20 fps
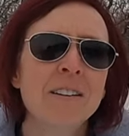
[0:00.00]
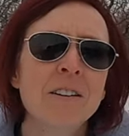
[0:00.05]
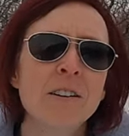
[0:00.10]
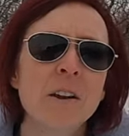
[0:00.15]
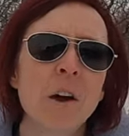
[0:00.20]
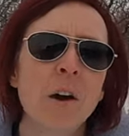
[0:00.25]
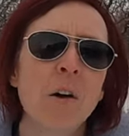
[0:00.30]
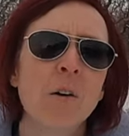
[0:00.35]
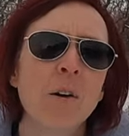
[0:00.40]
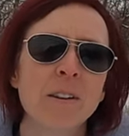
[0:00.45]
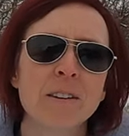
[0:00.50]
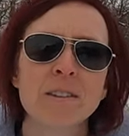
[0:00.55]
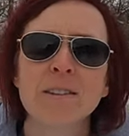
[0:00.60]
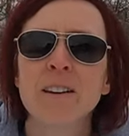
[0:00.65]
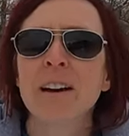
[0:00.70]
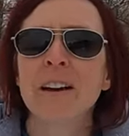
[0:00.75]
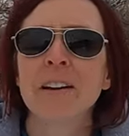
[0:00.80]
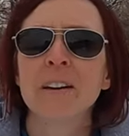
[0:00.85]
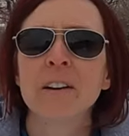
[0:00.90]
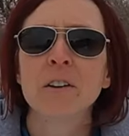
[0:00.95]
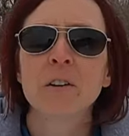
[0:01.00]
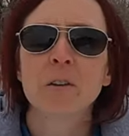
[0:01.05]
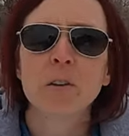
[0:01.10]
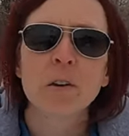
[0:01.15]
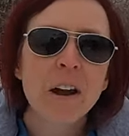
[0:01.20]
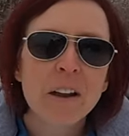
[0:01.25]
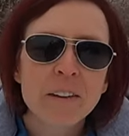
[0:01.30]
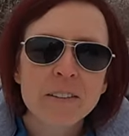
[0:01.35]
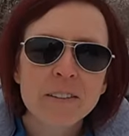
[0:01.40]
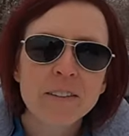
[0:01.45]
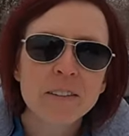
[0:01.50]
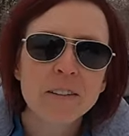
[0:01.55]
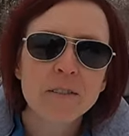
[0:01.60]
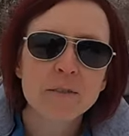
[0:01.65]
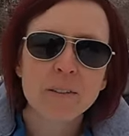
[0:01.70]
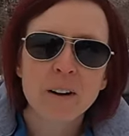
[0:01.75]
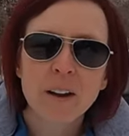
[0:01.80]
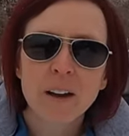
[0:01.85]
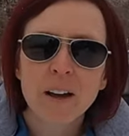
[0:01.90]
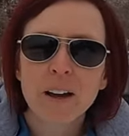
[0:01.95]
No, it's not an
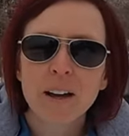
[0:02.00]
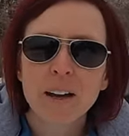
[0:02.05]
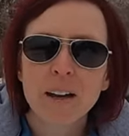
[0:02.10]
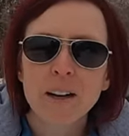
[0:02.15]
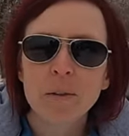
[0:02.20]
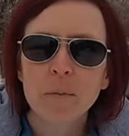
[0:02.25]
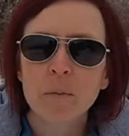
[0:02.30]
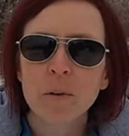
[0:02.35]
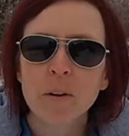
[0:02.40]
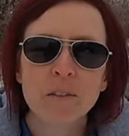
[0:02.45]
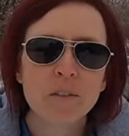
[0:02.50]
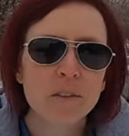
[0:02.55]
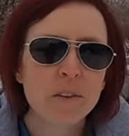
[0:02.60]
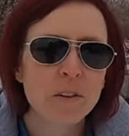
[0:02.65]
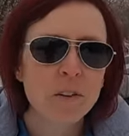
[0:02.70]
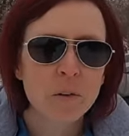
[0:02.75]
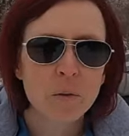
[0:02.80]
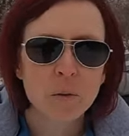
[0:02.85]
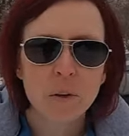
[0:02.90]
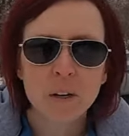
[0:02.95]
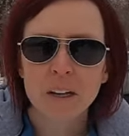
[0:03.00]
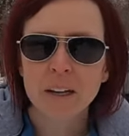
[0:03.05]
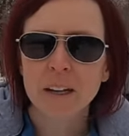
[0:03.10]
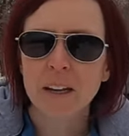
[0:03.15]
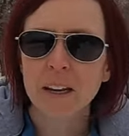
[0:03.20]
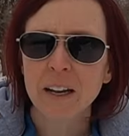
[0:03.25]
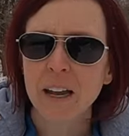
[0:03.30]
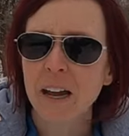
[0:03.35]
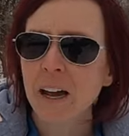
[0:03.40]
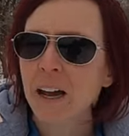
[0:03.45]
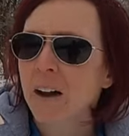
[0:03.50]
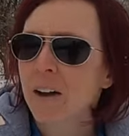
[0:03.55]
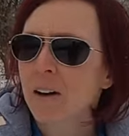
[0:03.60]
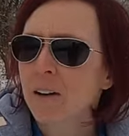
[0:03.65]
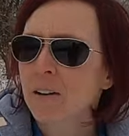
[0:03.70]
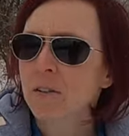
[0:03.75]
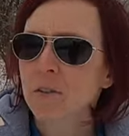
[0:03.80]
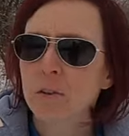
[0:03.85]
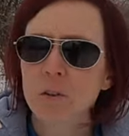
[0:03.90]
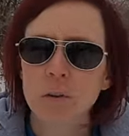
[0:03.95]
aggressive ride, but if you just want to get
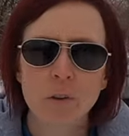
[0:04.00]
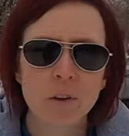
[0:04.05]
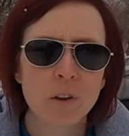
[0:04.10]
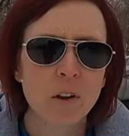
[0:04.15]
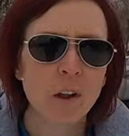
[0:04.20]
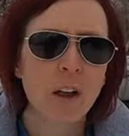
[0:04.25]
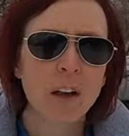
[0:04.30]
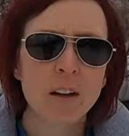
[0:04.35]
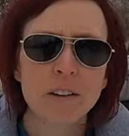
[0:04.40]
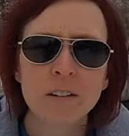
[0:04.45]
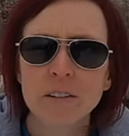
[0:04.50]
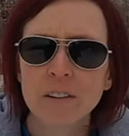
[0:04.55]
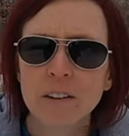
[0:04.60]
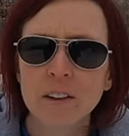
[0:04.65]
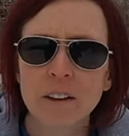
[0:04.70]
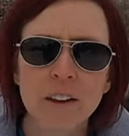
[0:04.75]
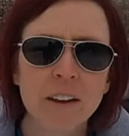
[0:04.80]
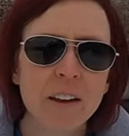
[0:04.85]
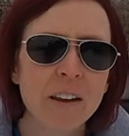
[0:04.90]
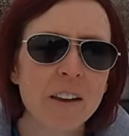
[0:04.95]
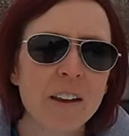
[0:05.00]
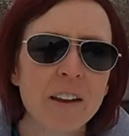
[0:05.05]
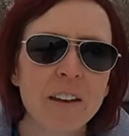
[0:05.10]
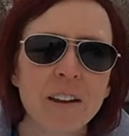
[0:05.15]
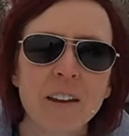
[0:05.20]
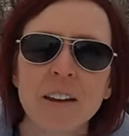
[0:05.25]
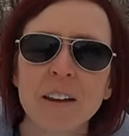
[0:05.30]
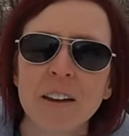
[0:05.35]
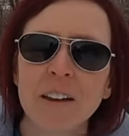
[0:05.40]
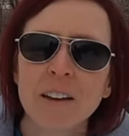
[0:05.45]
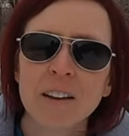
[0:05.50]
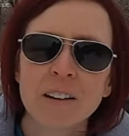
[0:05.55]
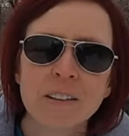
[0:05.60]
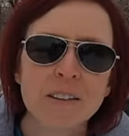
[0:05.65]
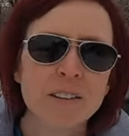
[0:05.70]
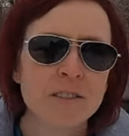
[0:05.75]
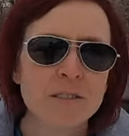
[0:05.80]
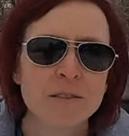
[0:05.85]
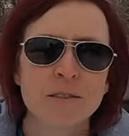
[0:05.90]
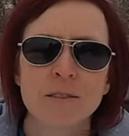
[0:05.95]
out, do a little hunting,
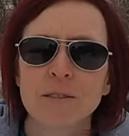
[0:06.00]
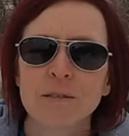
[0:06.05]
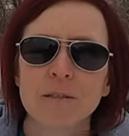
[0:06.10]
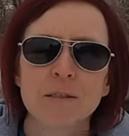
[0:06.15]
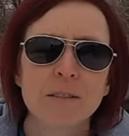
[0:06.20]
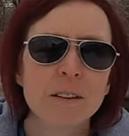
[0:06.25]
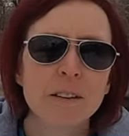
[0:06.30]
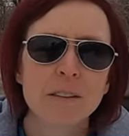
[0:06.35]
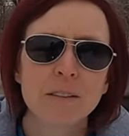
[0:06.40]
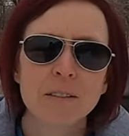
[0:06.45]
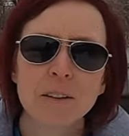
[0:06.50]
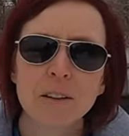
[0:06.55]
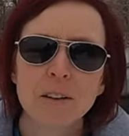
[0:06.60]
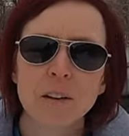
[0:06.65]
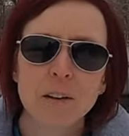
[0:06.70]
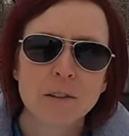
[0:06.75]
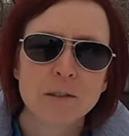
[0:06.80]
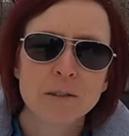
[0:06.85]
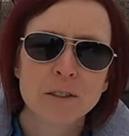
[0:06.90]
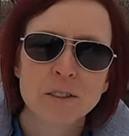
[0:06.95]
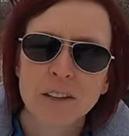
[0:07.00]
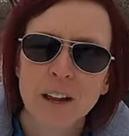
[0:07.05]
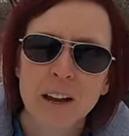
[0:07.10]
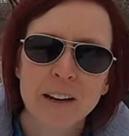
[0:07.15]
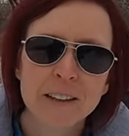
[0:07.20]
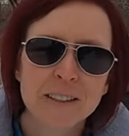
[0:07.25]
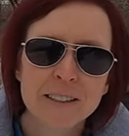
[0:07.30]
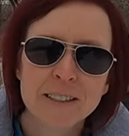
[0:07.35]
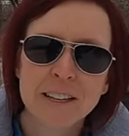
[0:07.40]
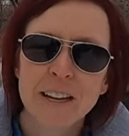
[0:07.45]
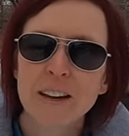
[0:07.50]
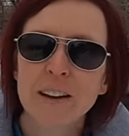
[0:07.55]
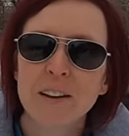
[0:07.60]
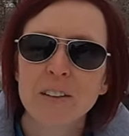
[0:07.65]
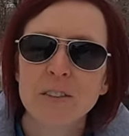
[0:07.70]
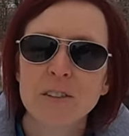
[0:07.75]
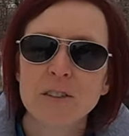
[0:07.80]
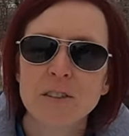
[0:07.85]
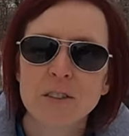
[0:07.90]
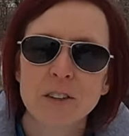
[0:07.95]
just, you know, kind of stay
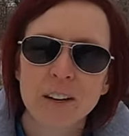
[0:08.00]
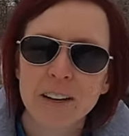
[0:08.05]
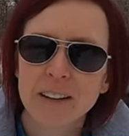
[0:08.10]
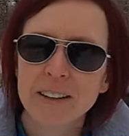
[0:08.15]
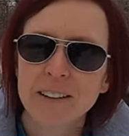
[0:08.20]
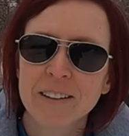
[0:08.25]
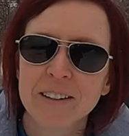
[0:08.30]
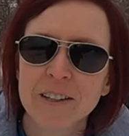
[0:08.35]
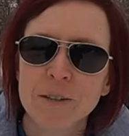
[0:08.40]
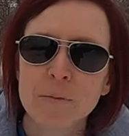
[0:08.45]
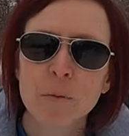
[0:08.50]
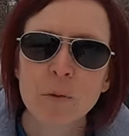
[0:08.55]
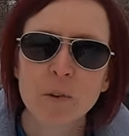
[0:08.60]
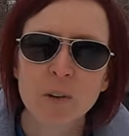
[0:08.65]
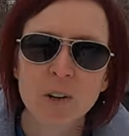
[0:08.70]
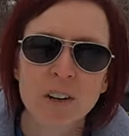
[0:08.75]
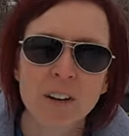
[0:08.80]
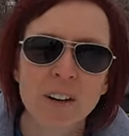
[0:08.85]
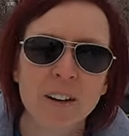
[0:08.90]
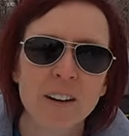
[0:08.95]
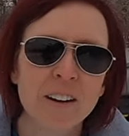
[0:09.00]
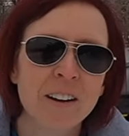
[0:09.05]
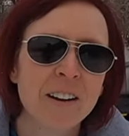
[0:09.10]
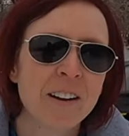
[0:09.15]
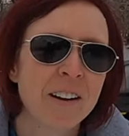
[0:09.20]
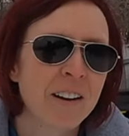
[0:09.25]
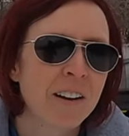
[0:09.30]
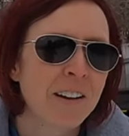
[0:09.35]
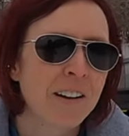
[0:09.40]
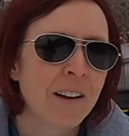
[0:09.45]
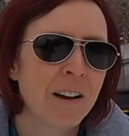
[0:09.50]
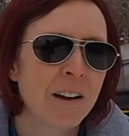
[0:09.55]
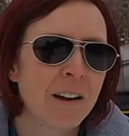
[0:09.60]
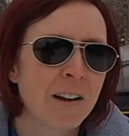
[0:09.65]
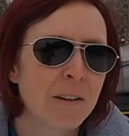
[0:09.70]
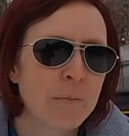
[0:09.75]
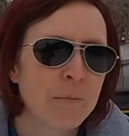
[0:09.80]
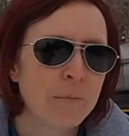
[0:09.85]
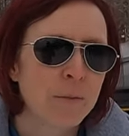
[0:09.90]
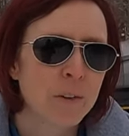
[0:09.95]
on the trail more, it
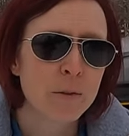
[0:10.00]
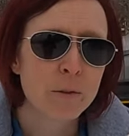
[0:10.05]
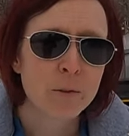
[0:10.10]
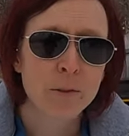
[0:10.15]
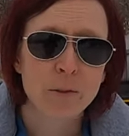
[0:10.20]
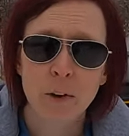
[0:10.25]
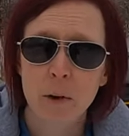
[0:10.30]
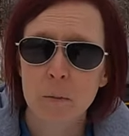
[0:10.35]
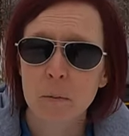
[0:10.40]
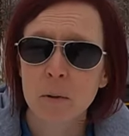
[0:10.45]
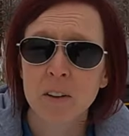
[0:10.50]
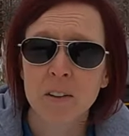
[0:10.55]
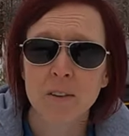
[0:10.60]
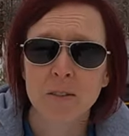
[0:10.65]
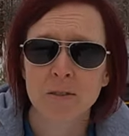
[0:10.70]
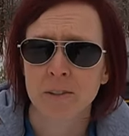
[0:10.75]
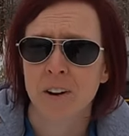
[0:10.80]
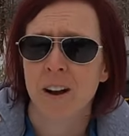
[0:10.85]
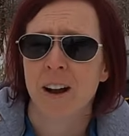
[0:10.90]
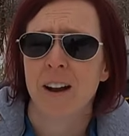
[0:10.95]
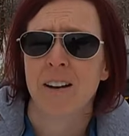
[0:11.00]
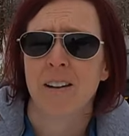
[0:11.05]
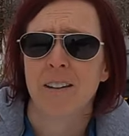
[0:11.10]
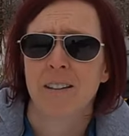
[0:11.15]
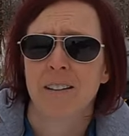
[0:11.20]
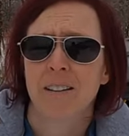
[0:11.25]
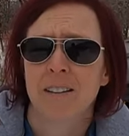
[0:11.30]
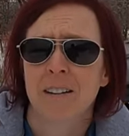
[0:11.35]
was a fabulous ride.